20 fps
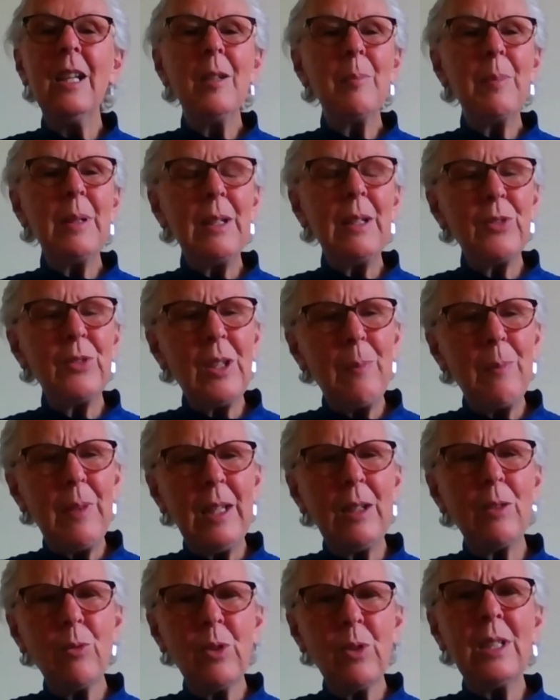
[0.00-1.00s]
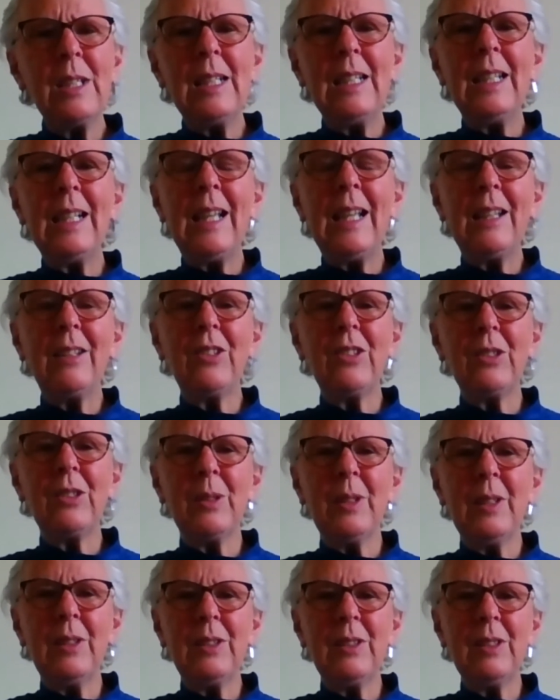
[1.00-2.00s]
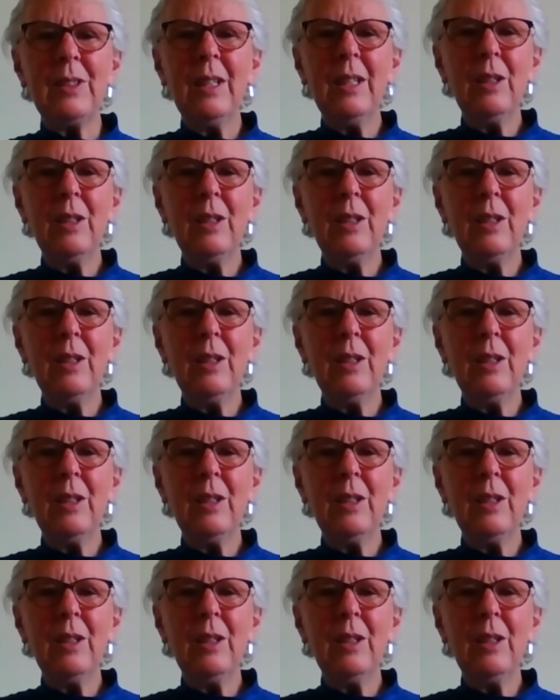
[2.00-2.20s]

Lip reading: But if something really gets to us,